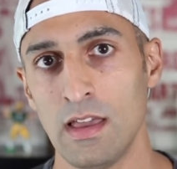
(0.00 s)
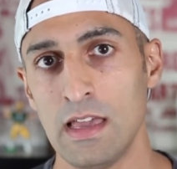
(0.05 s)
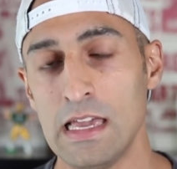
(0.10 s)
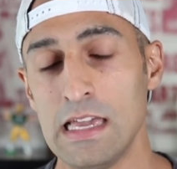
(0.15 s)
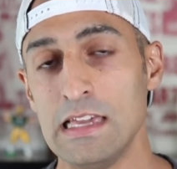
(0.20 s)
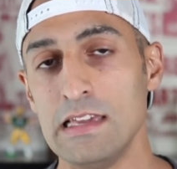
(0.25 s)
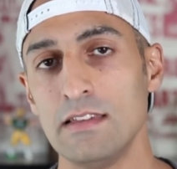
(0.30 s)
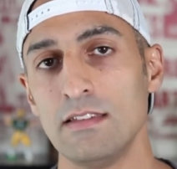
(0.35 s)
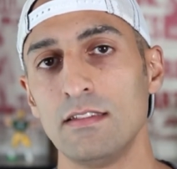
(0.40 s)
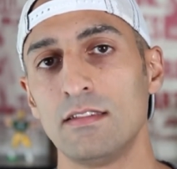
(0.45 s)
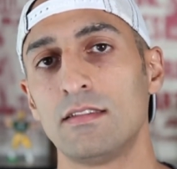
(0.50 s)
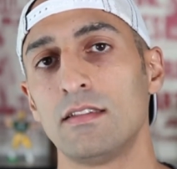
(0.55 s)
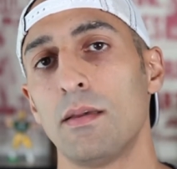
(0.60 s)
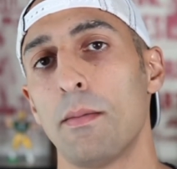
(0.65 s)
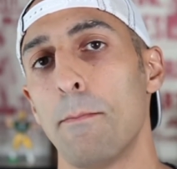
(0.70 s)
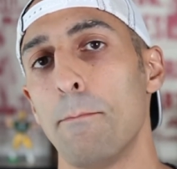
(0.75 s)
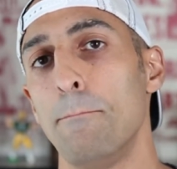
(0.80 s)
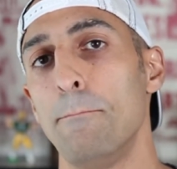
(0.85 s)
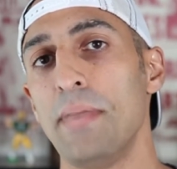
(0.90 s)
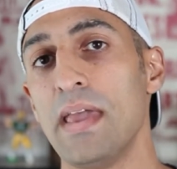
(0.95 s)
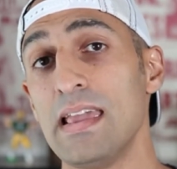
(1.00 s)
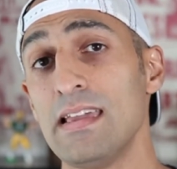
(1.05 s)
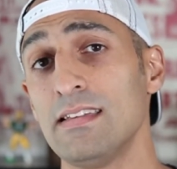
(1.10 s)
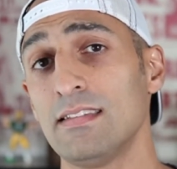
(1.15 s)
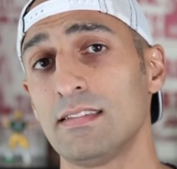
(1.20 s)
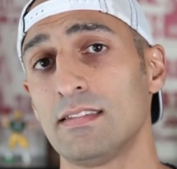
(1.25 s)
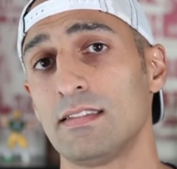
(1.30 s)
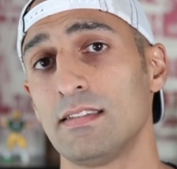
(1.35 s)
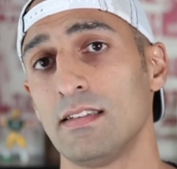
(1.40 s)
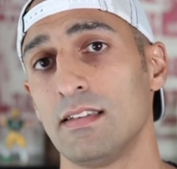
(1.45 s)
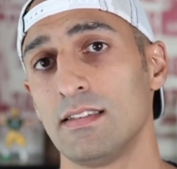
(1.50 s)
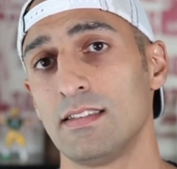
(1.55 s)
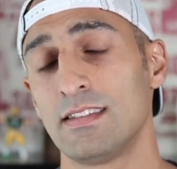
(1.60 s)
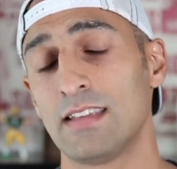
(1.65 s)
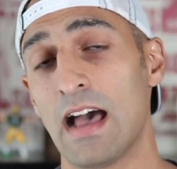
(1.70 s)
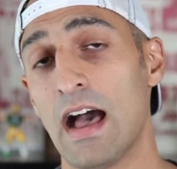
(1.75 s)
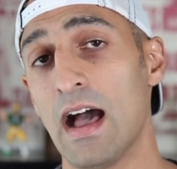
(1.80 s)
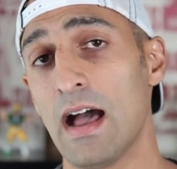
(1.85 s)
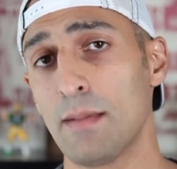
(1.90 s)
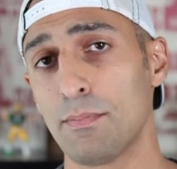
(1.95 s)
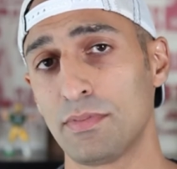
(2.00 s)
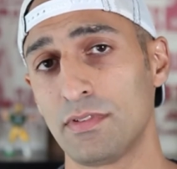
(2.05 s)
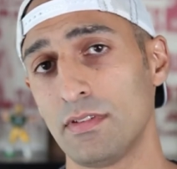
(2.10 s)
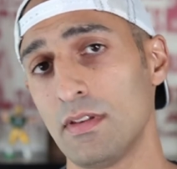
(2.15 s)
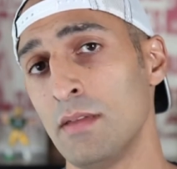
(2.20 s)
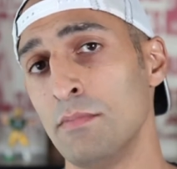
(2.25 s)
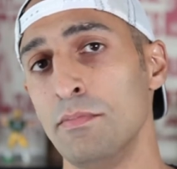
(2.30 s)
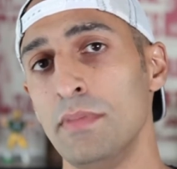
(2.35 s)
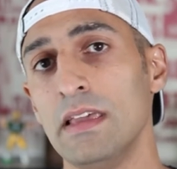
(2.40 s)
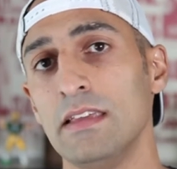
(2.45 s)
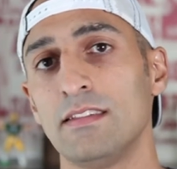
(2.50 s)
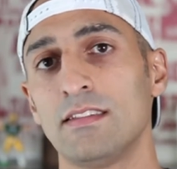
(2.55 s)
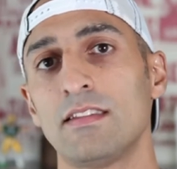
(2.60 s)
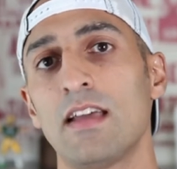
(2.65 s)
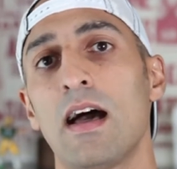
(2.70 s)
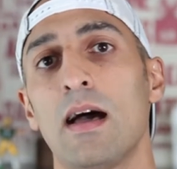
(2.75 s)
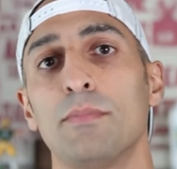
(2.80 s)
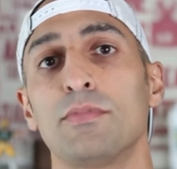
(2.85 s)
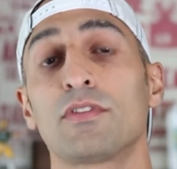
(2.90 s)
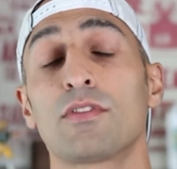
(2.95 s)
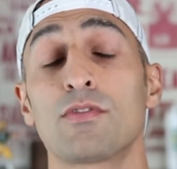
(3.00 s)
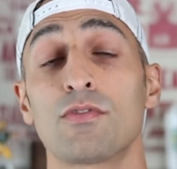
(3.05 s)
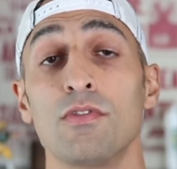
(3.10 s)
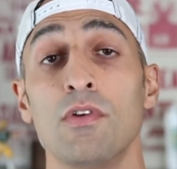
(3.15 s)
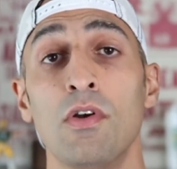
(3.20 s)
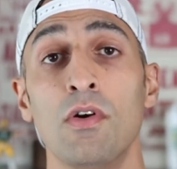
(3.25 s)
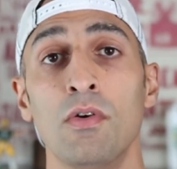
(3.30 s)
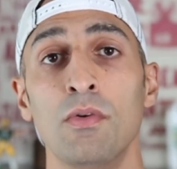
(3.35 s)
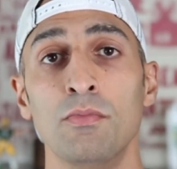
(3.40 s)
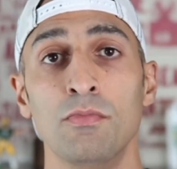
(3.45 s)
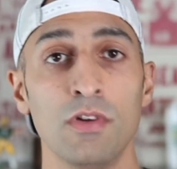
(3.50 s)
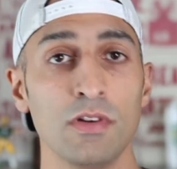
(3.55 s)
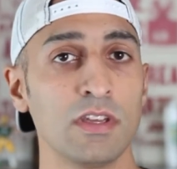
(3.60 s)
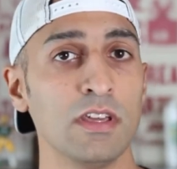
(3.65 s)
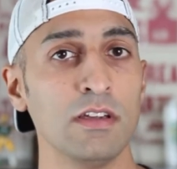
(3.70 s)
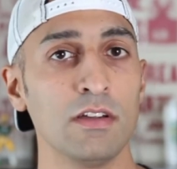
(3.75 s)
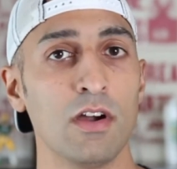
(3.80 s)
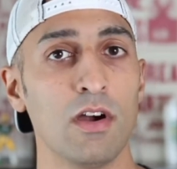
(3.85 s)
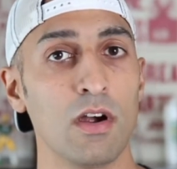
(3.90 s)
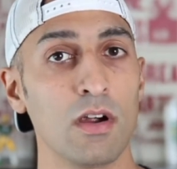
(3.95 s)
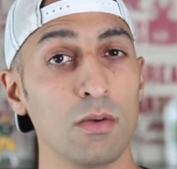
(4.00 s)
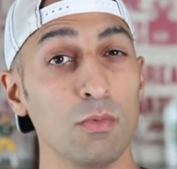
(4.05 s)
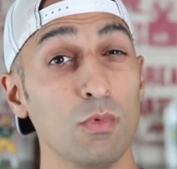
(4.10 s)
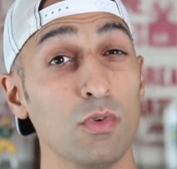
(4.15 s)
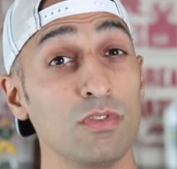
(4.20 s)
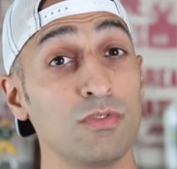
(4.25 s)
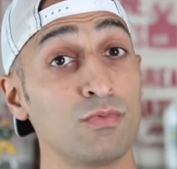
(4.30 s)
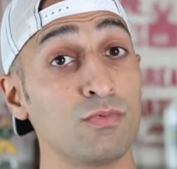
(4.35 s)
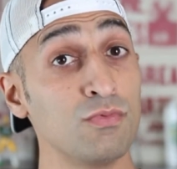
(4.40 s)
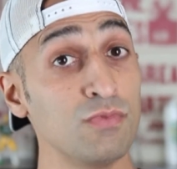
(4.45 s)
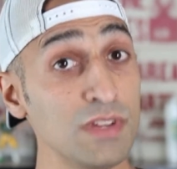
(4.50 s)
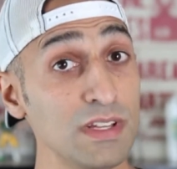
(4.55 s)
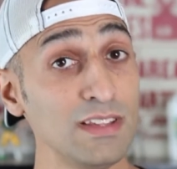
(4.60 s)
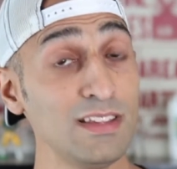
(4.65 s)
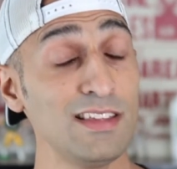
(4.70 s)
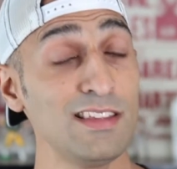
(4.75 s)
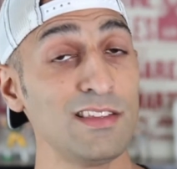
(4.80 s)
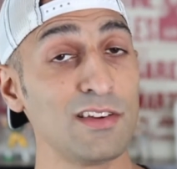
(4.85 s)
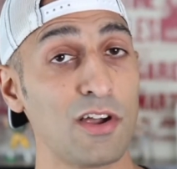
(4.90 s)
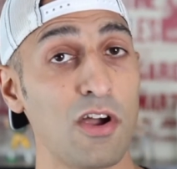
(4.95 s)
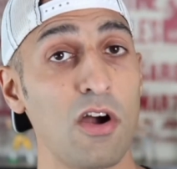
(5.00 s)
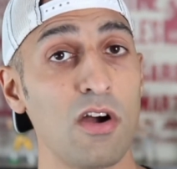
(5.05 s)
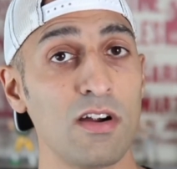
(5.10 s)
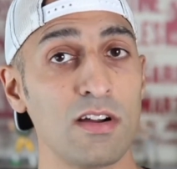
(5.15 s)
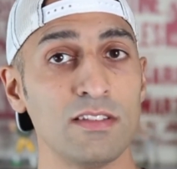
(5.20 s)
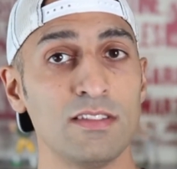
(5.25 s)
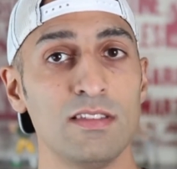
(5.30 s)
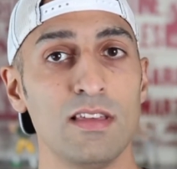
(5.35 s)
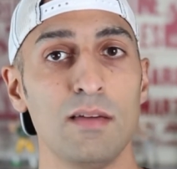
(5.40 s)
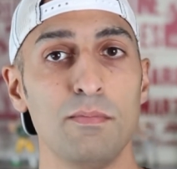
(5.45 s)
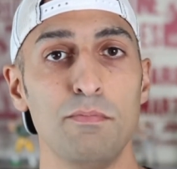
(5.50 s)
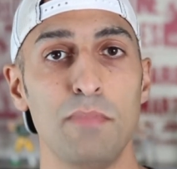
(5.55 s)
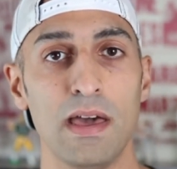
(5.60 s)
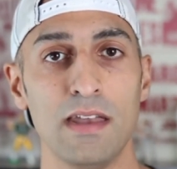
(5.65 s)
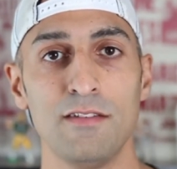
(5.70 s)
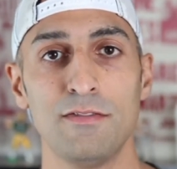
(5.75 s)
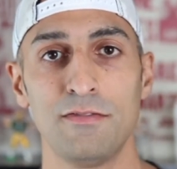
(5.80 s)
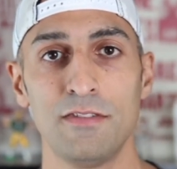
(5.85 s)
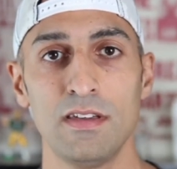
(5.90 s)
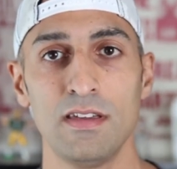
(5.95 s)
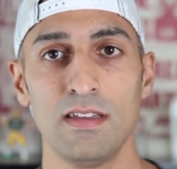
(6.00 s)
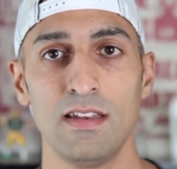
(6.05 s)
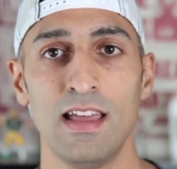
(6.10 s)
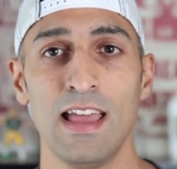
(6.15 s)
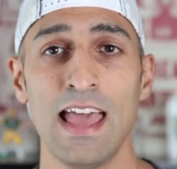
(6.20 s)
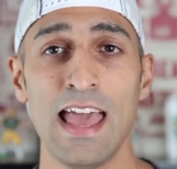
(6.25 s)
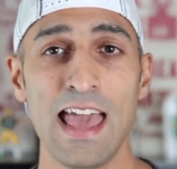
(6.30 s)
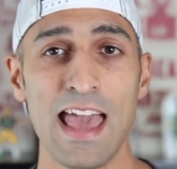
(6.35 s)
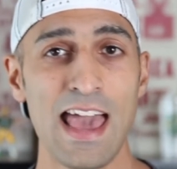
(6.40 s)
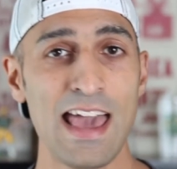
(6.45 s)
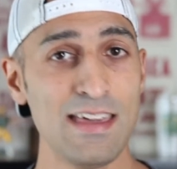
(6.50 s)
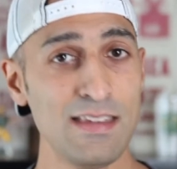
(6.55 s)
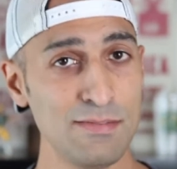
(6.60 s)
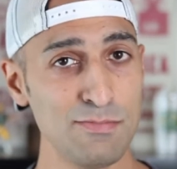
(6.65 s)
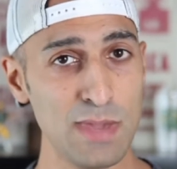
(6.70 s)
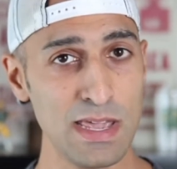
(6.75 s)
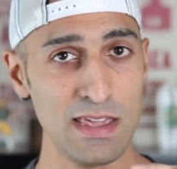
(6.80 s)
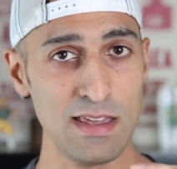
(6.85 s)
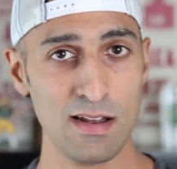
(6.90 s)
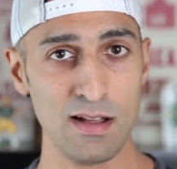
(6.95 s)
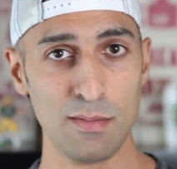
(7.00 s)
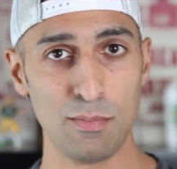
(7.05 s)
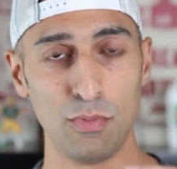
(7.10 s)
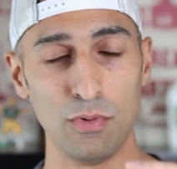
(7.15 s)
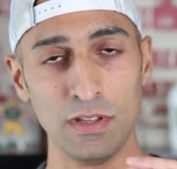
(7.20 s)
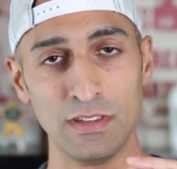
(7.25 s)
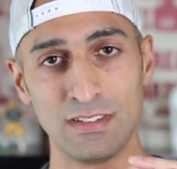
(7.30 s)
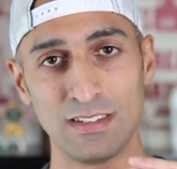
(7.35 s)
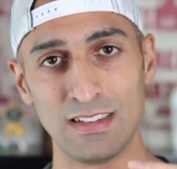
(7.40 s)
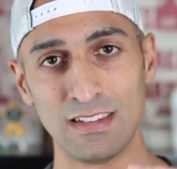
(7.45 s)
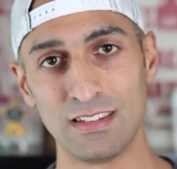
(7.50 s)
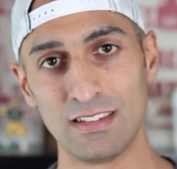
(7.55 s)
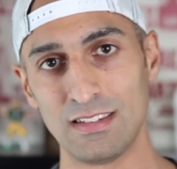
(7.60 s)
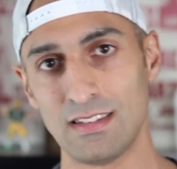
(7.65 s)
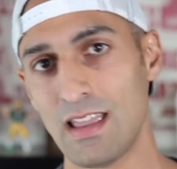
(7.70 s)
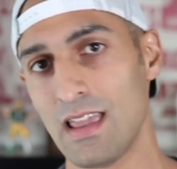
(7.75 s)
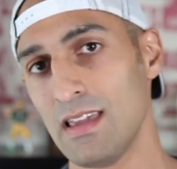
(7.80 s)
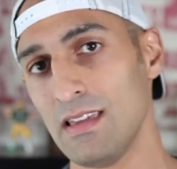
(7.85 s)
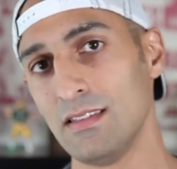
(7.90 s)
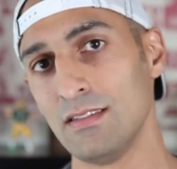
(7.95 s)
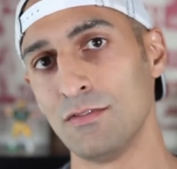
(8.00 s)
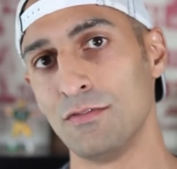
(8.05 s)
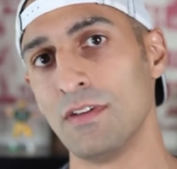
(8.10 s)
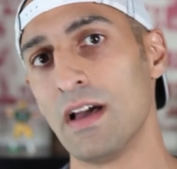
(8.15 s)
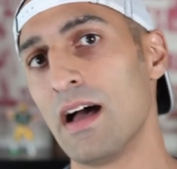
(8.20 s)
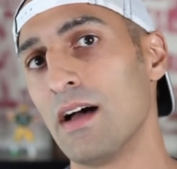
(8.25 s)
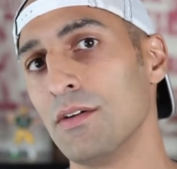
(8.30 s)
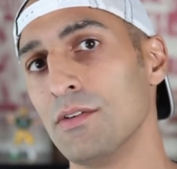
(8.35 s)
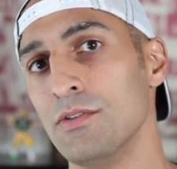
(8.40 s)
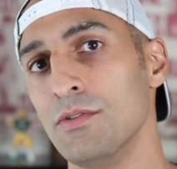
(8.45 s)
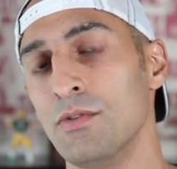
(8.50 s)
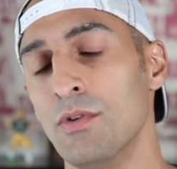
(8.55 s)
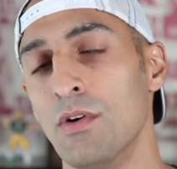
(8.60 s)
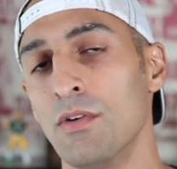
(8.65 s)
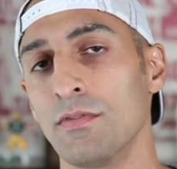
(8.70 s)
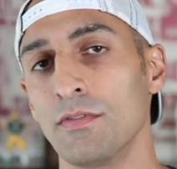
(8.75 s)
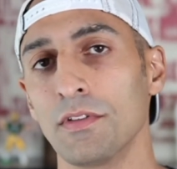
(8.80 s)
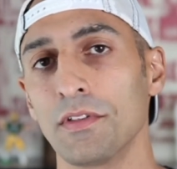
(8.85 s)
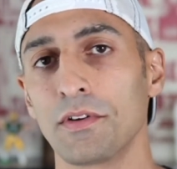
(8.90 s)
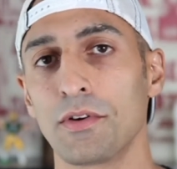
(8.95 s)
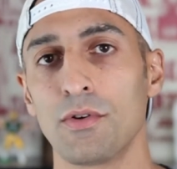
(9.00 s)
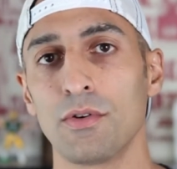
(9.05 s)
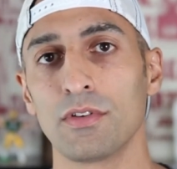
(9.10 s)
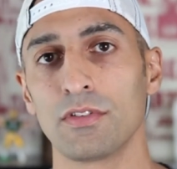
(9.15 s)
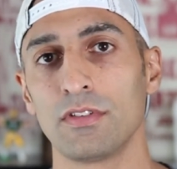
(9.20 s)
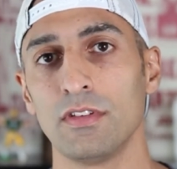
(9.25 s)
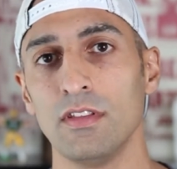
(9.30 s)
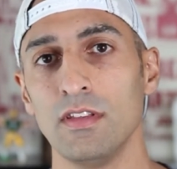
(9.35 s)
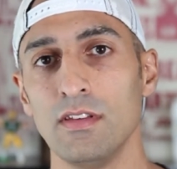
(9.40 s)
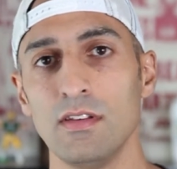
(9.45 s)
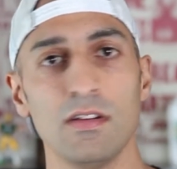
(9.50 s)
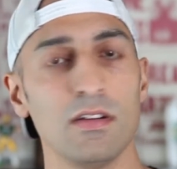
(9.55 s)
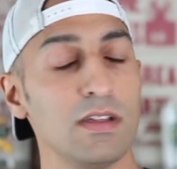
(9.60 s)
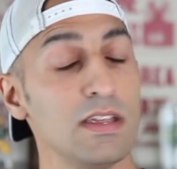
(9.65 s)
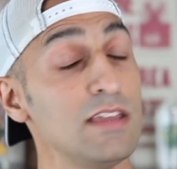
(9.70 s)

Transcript: His base Topps and base Topps Chrome rookie card was really the cards that benefit and made up with sustained value over the course of the year.